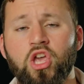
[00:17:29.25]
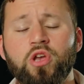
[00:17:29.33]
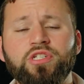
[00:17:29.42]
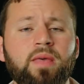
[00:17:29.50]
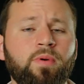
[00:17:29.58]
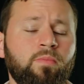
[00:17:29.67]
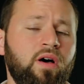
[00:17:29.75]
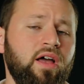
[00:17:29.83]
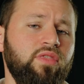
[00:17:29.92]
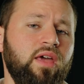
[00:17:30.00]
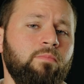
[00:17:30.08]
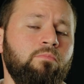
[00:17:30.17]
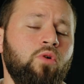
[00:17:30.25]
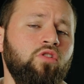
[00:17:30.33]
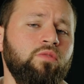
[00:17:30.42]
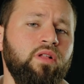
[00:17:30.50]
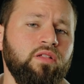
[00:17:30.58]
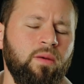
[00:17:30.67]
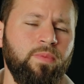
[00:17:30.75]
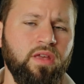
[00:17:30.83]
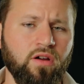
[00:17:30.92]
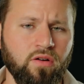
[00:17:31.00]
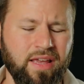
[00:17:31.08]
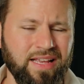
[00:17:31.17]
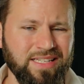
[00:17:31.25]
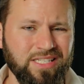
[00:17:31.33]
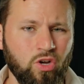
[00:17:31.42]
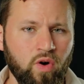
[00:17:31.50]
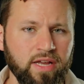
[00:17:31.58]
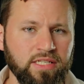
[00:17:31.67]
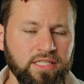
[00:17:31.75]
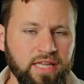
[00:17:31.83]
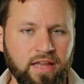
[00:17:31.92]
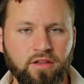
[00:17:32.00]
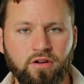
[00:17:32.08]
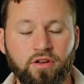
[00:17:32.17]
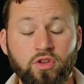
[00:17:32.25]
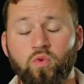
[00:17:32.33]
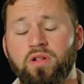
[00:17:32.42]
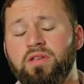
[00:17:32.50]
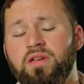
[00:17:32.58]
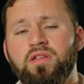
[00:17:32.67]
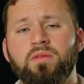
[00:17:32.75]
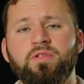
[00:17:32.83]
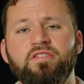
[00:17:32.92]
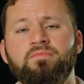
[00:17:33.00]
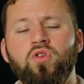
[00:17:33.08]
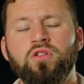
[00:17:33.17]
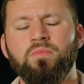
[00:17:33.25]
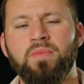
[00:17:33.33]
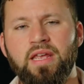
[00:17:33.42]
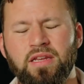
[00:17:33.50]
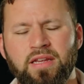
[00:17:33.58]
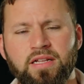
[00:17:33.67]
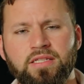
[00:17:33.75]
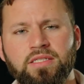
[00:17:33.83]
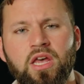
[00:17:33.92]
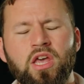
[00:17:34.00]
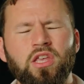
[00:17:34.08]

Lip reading: You should keep in mind that mold buildup here is quite standard. You will need a little bit of mold maintenance.